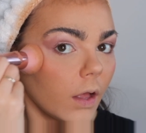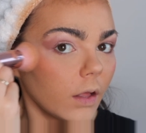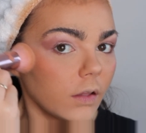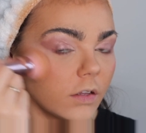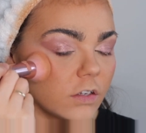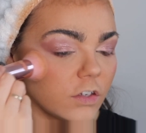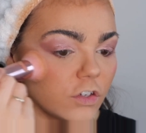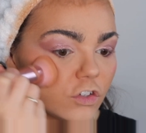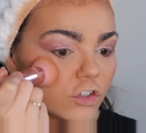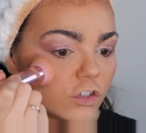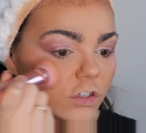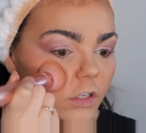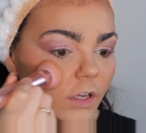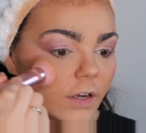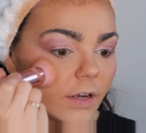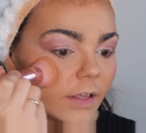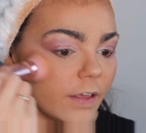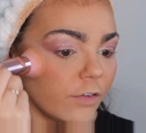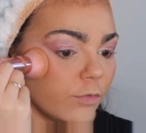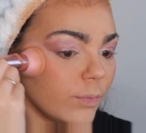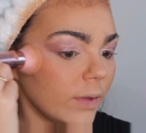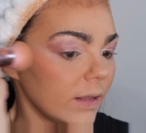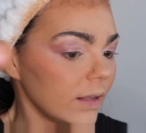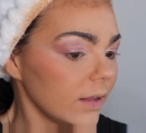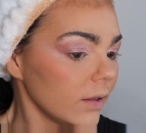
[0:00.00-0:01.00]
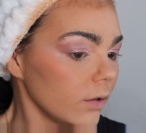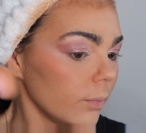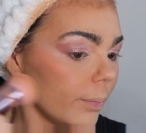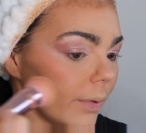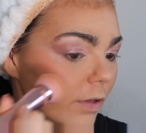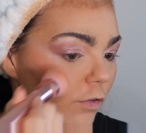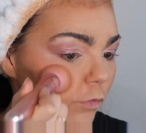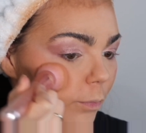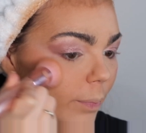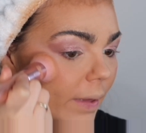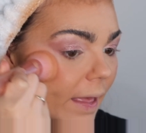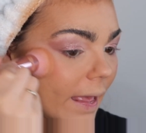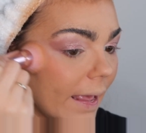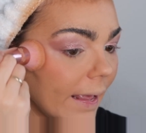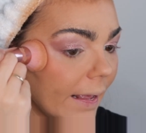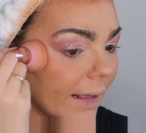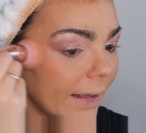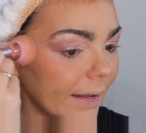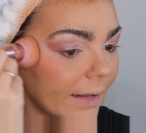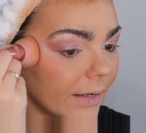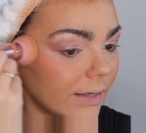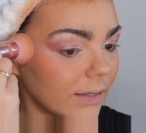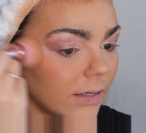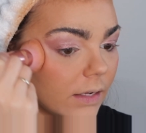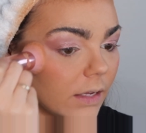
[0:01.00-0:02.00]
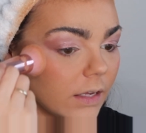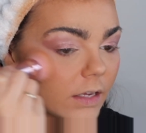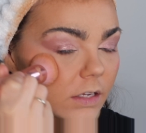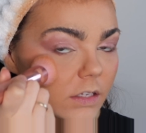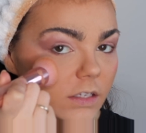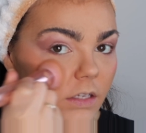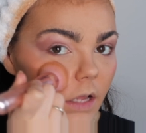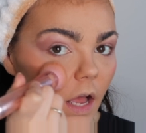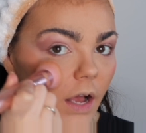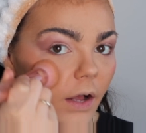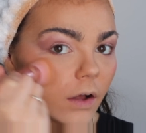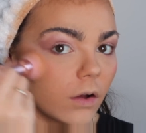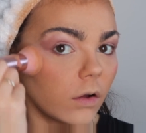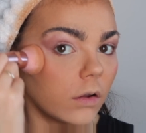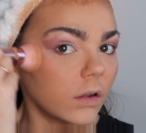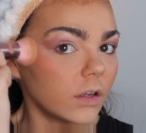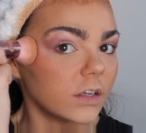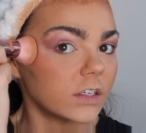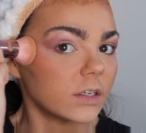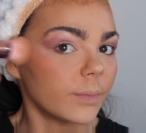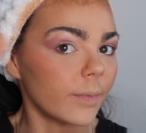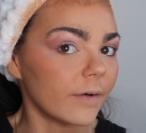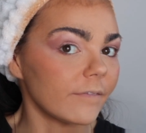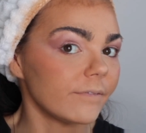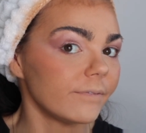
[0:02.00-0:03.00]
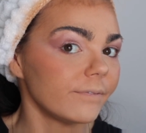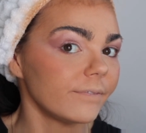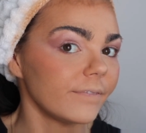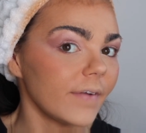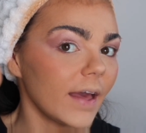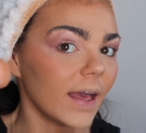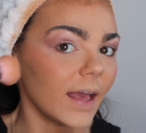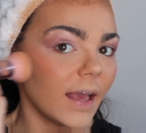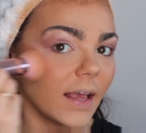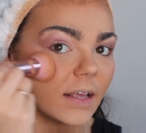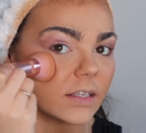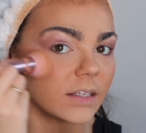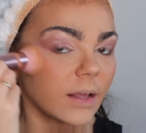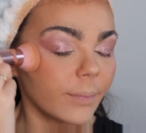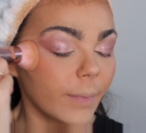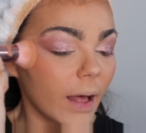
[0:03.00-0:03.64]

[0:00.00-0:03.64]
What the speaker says: This is just going to give me a little bit of pinkness and colour to my face.